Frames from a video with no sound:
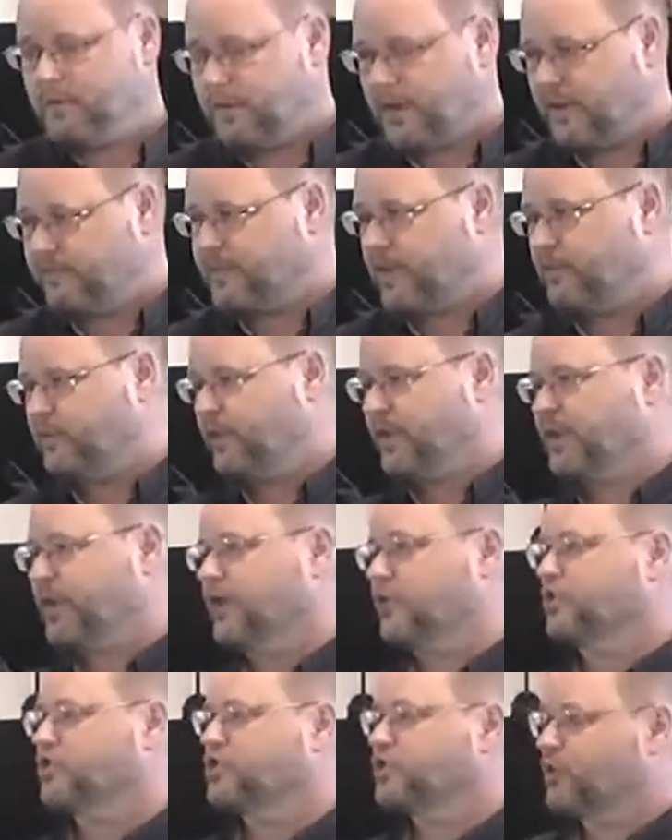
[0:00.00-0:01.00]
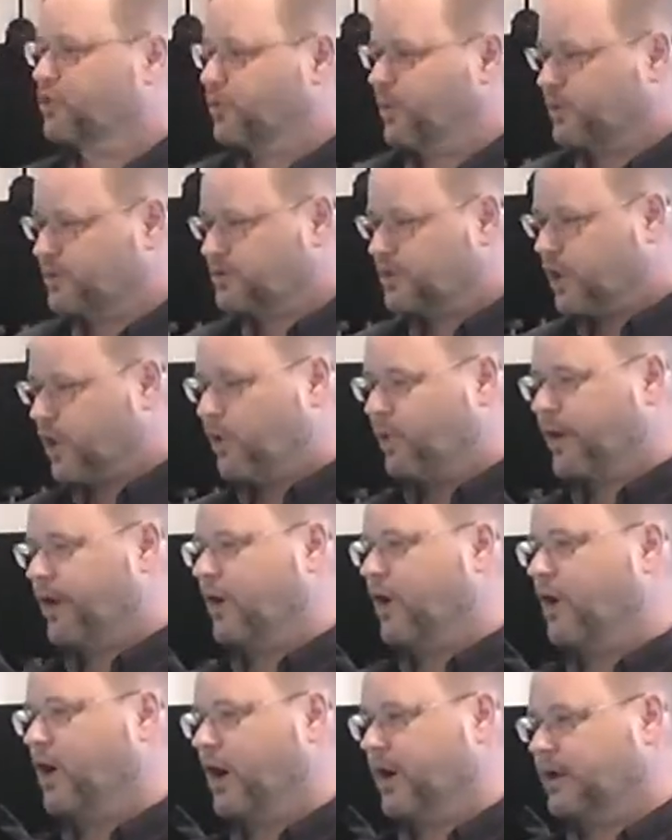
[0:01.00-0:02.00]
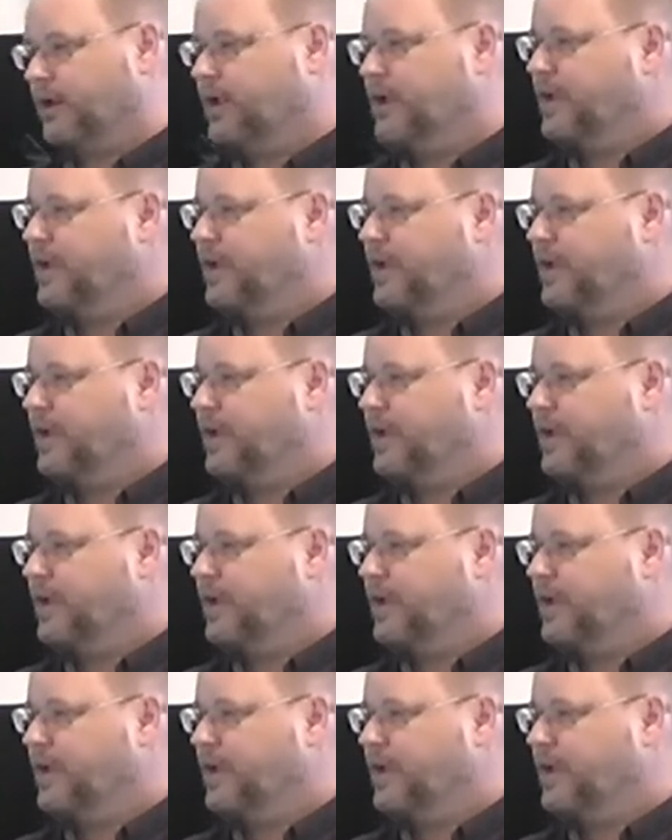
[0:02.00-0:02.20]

If they really understood what was going on,